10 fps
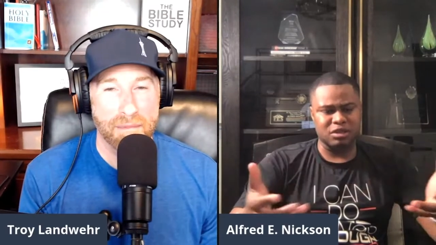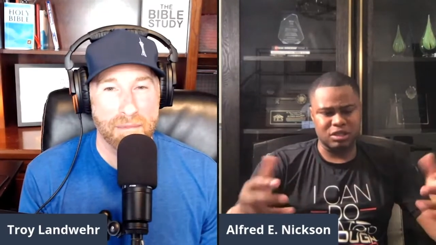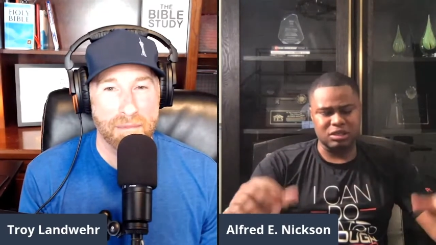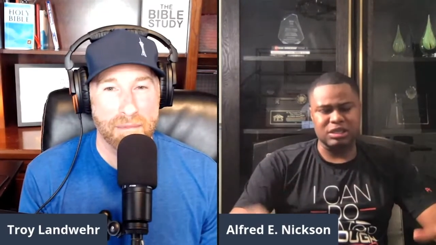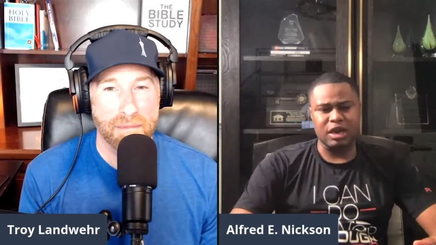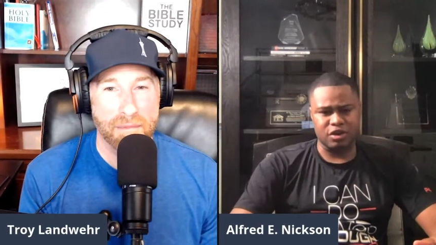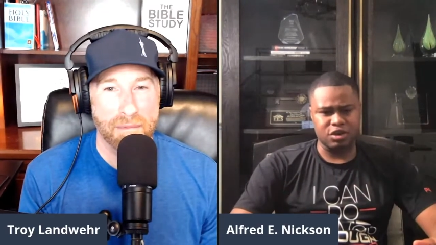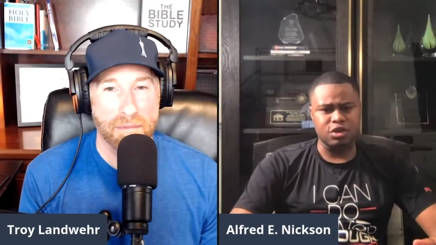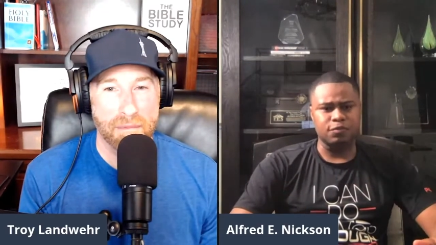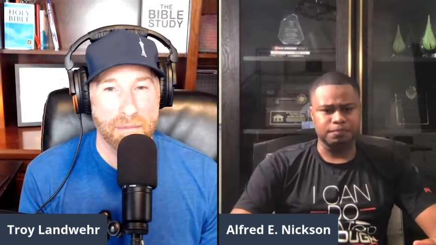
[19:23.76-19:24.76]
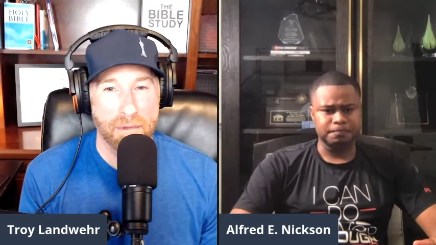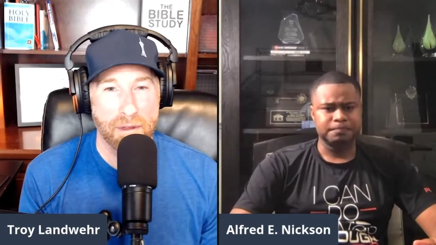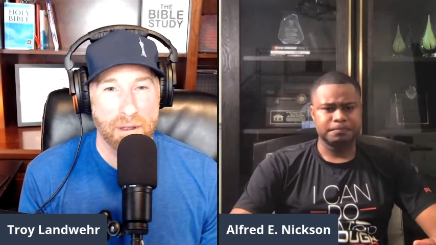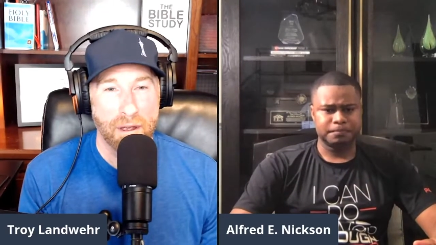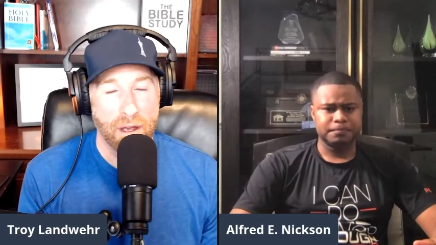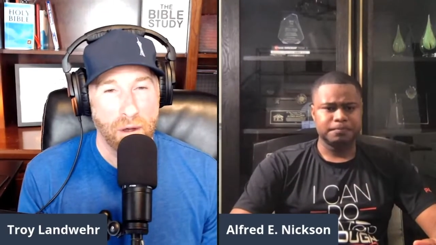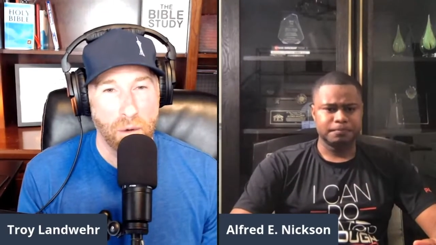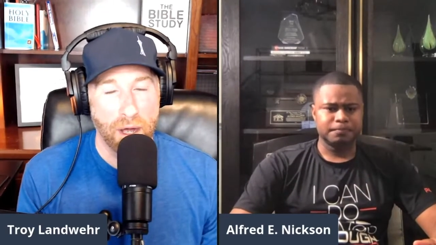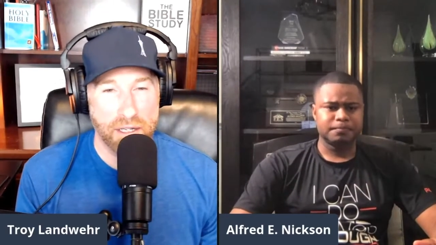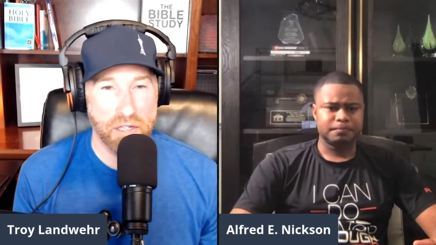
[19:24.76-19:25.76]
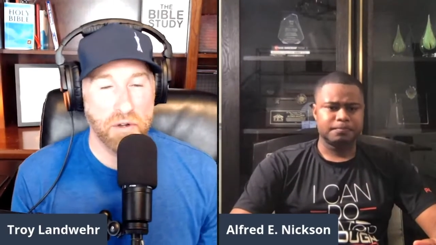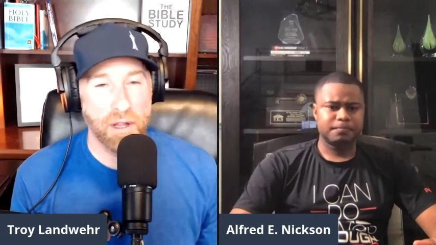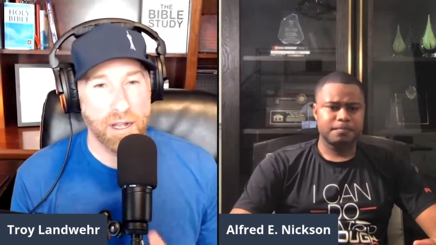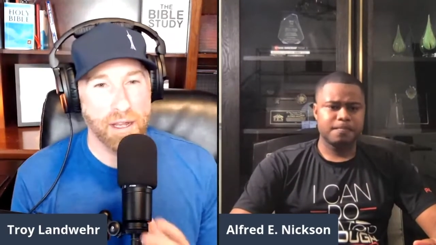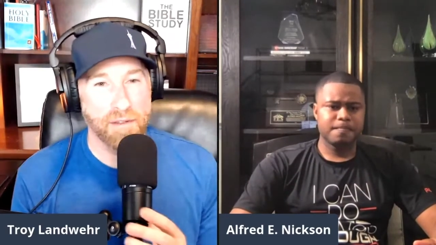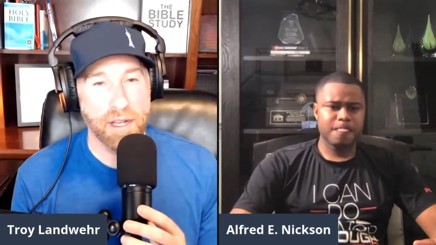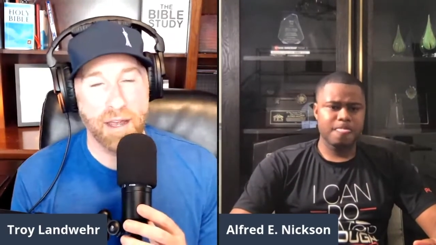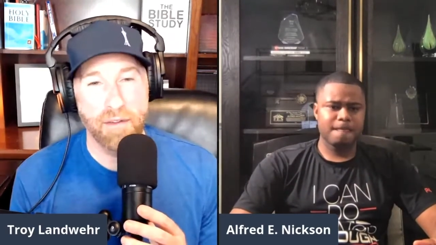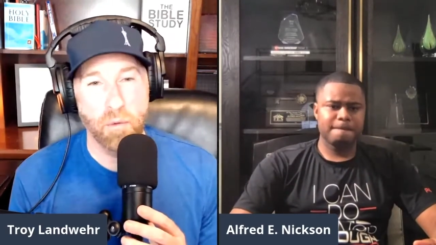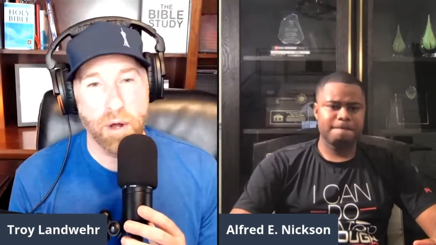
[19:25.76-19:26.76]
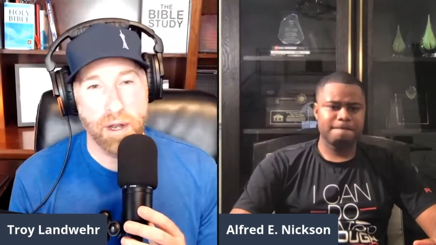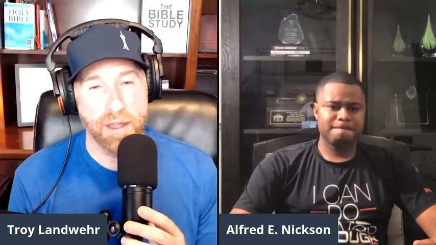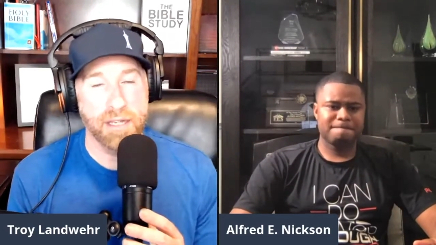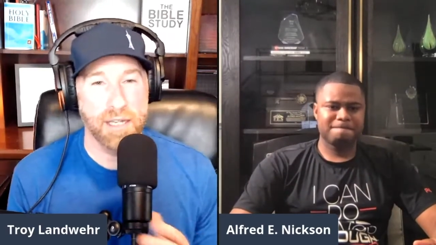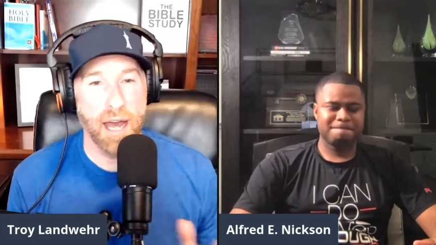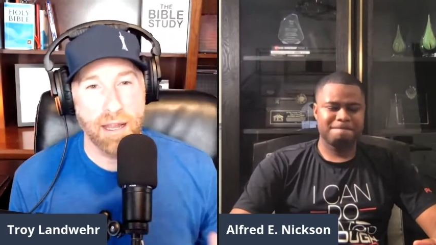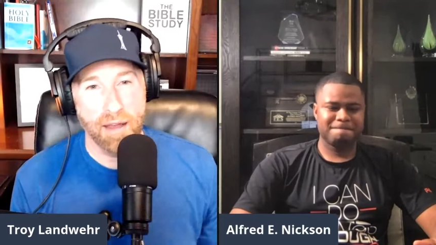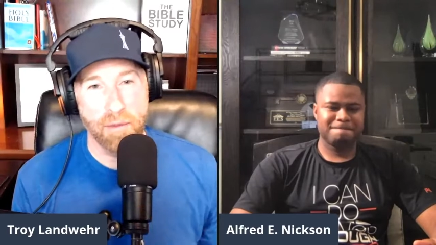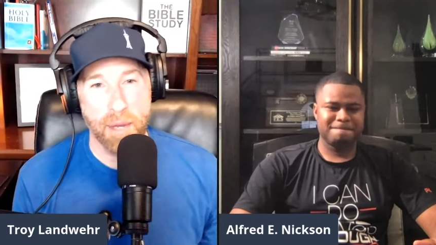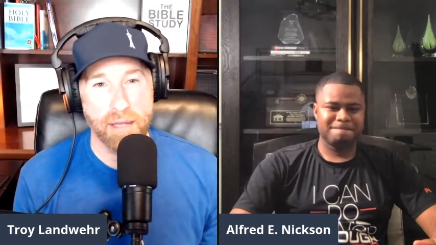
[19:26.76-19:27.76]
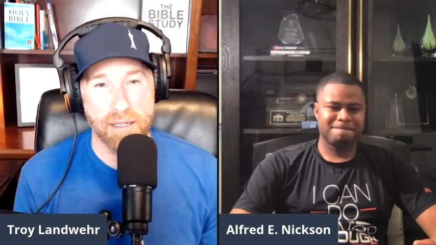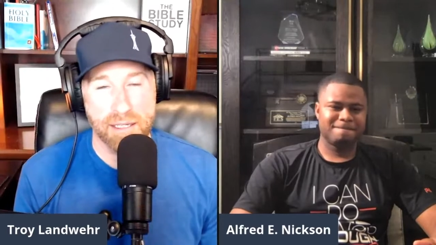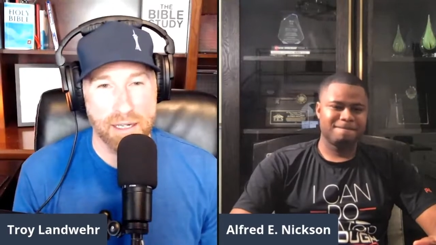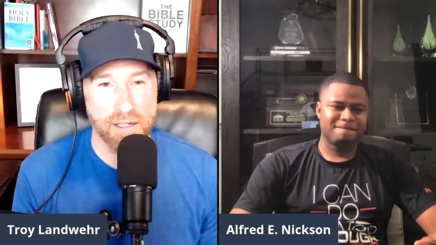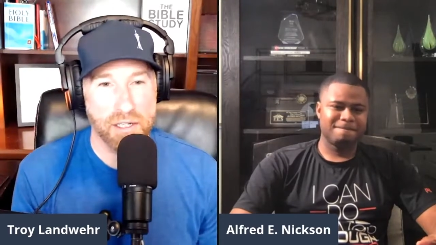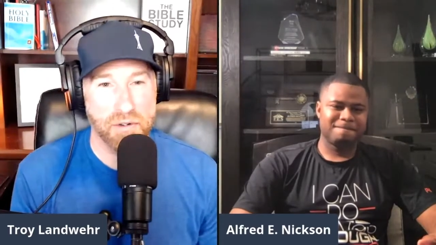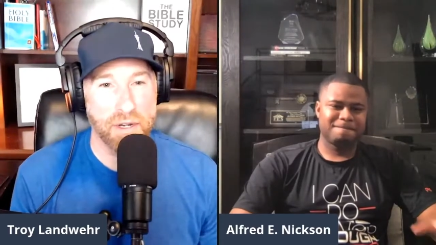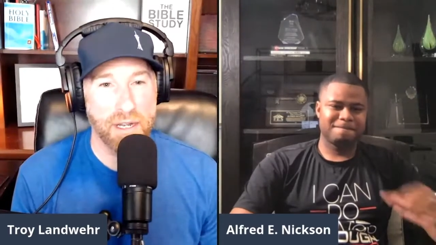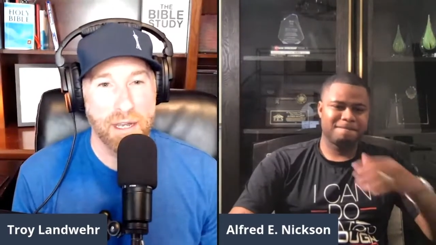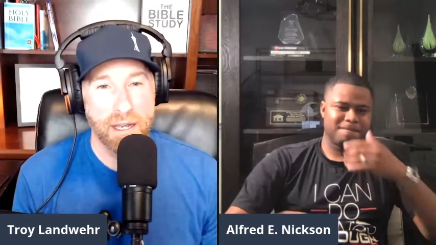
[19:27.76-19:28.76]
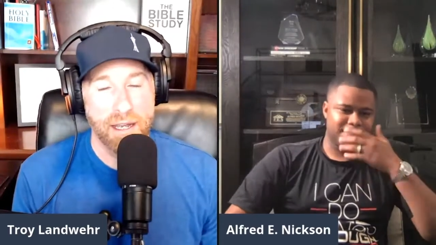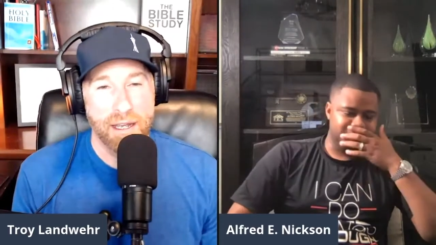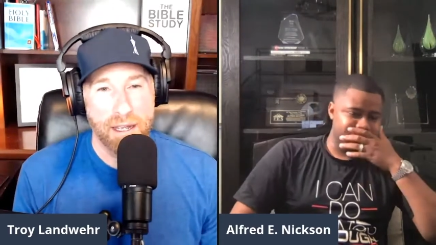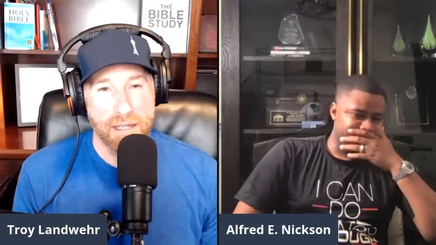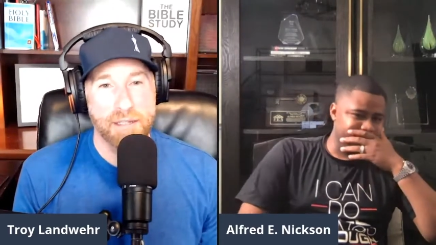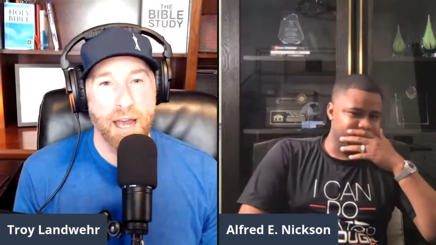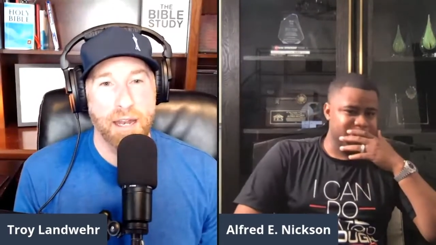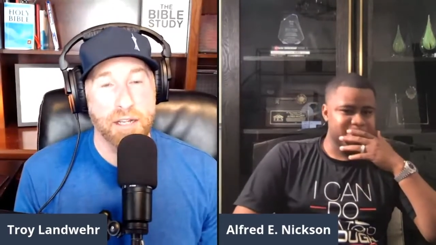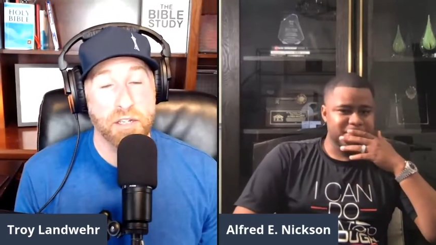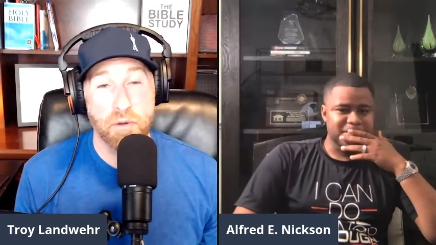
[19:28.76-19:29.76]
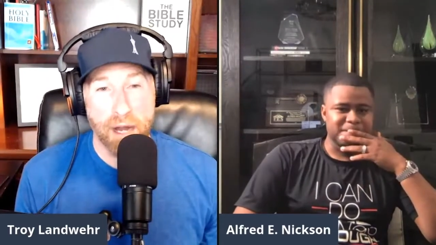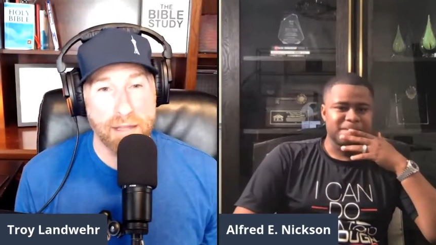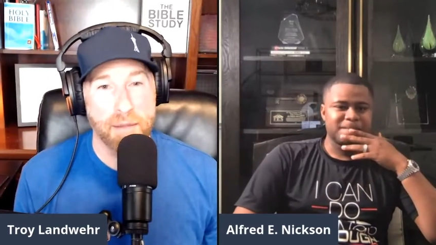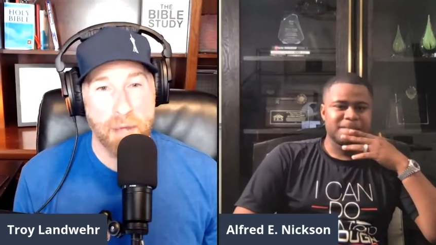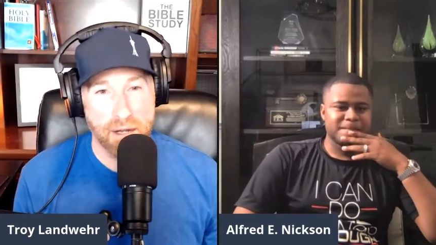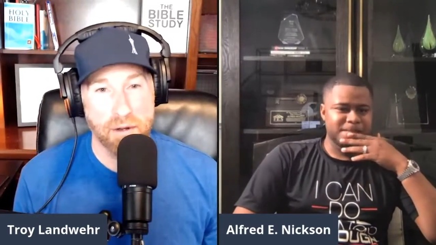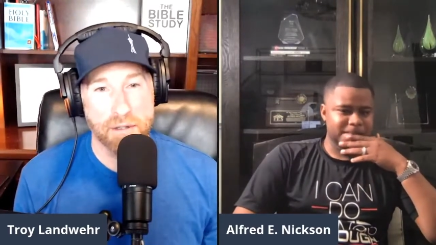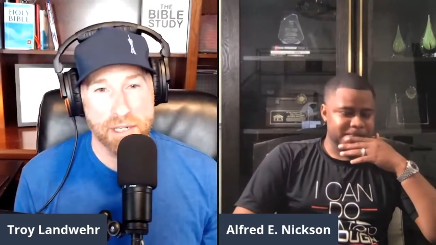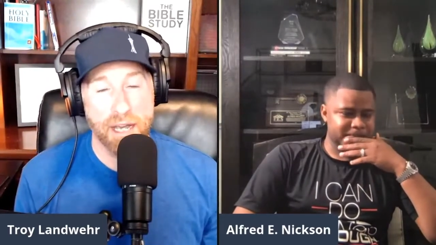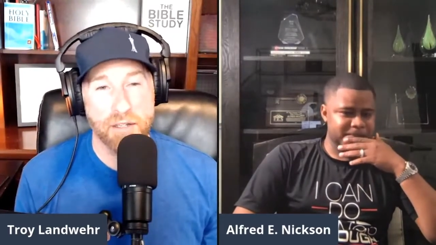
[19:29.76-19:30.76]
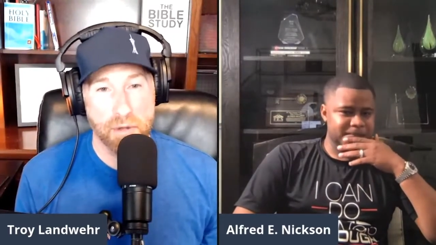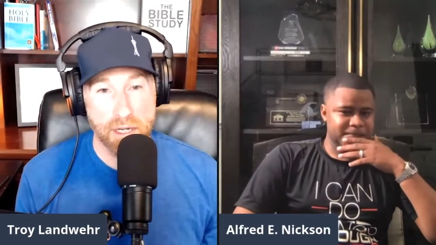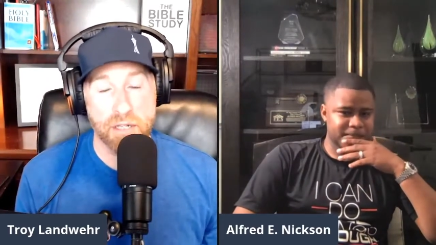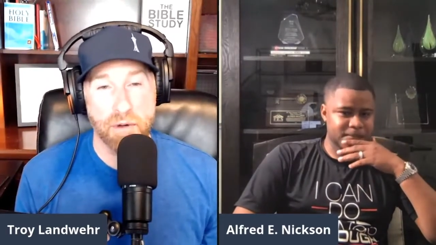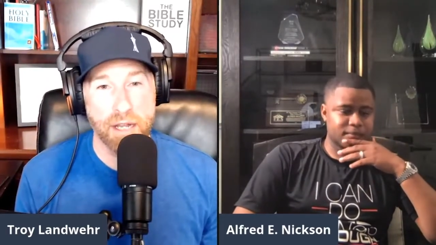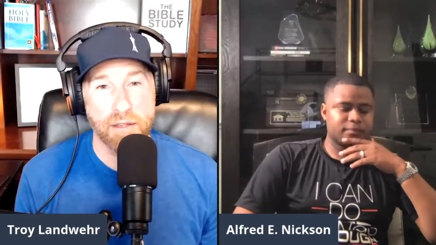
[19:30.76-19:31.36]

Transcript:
Speaker 1: it is they desire to do.
Speaker 2: Well, it's truly a live to give. And one of the things that I love about this industry is that it's great to make your own schedule. It is great